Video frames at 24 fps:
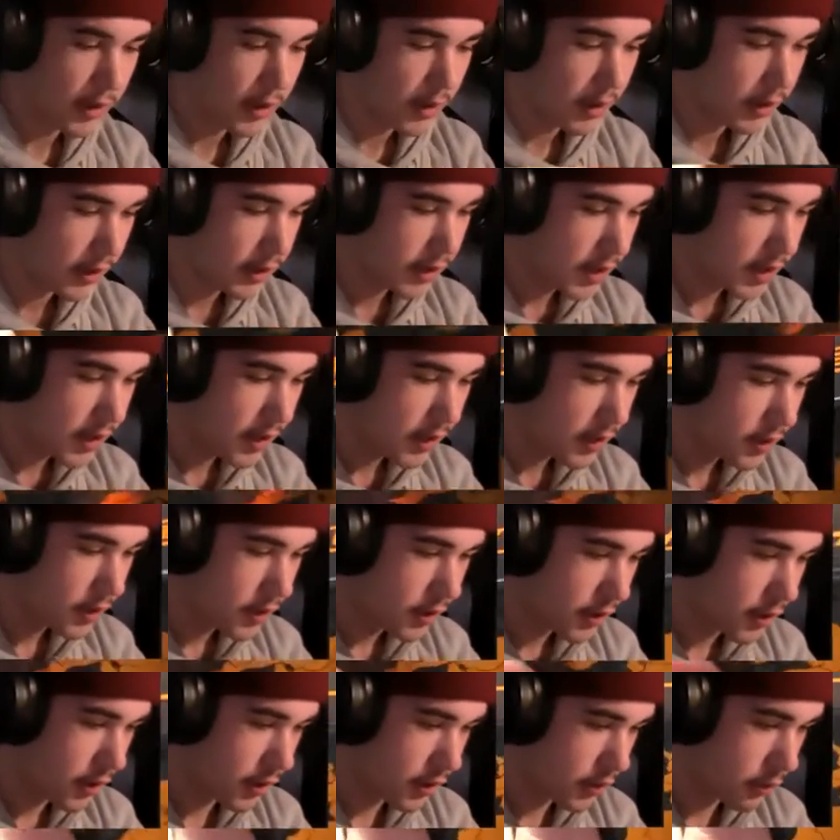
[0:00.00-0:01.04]
Let's get into
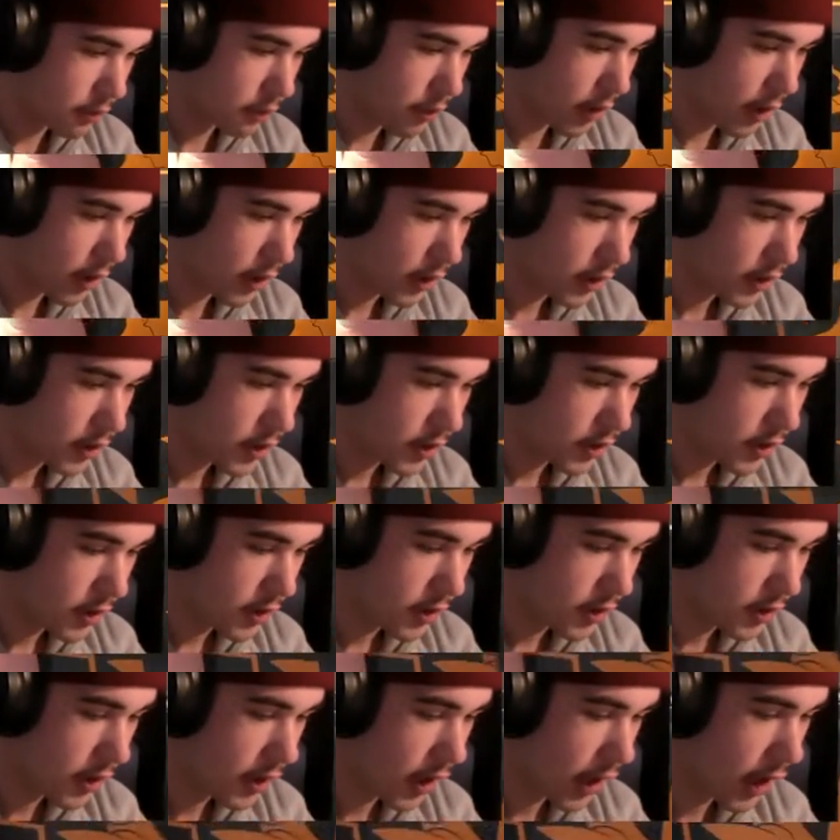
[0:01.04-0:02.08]
this box.
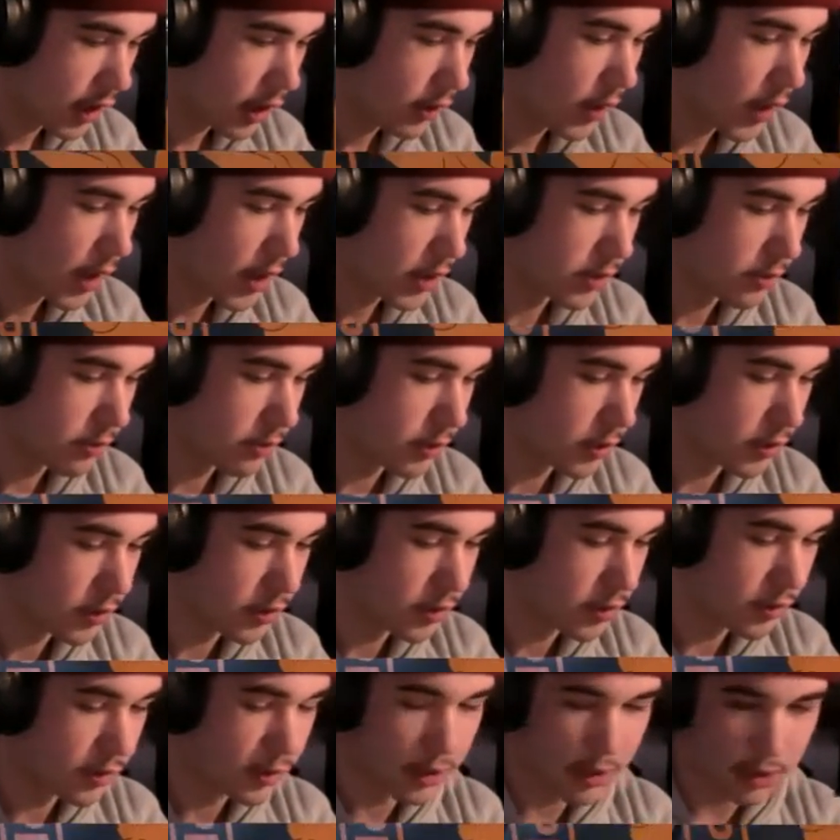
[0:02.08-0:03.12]
I know it has some good,
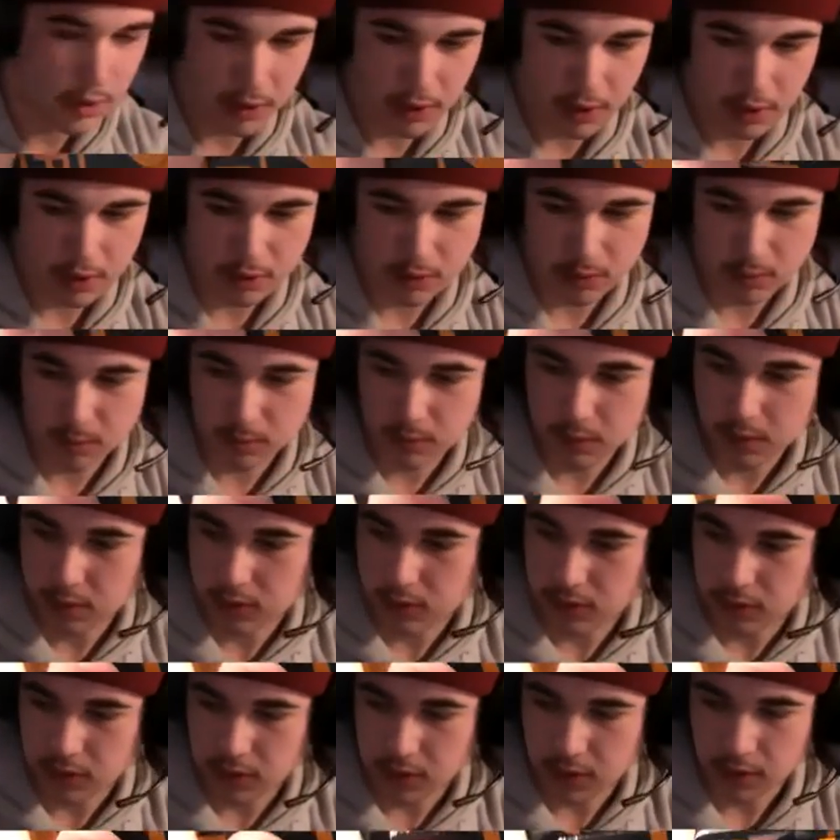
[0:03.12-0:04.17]
it has some
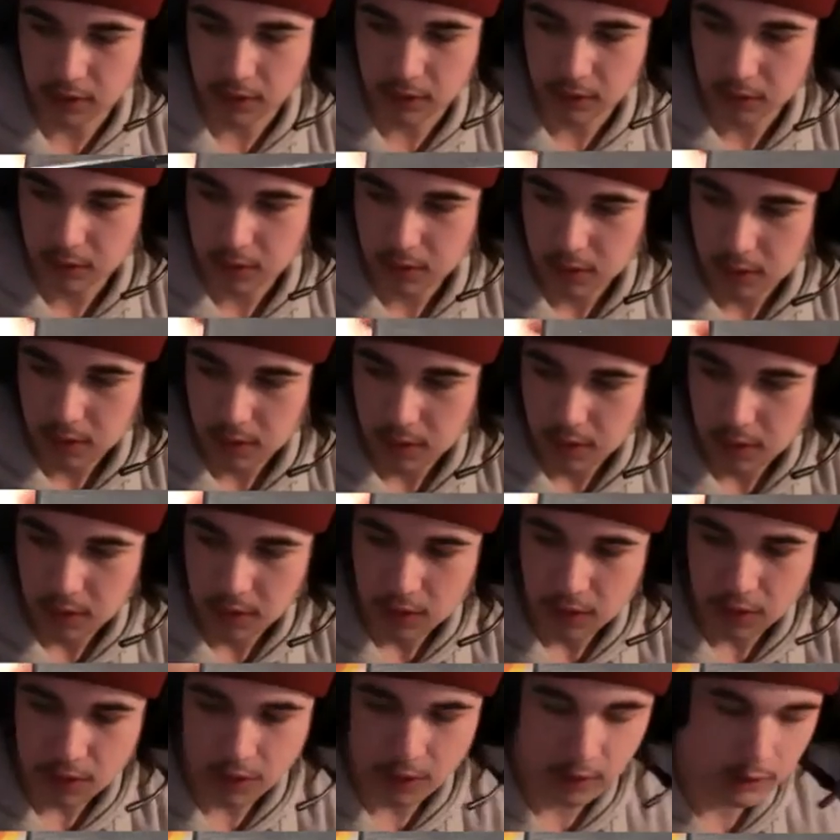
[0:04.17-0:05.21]
interesting
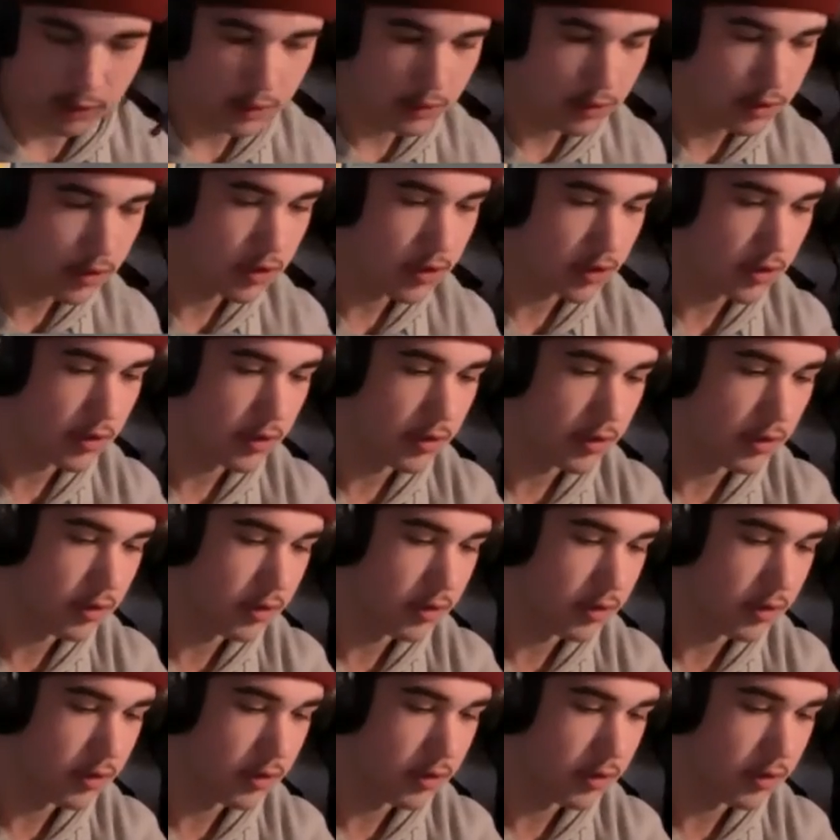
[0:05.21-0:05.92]
things.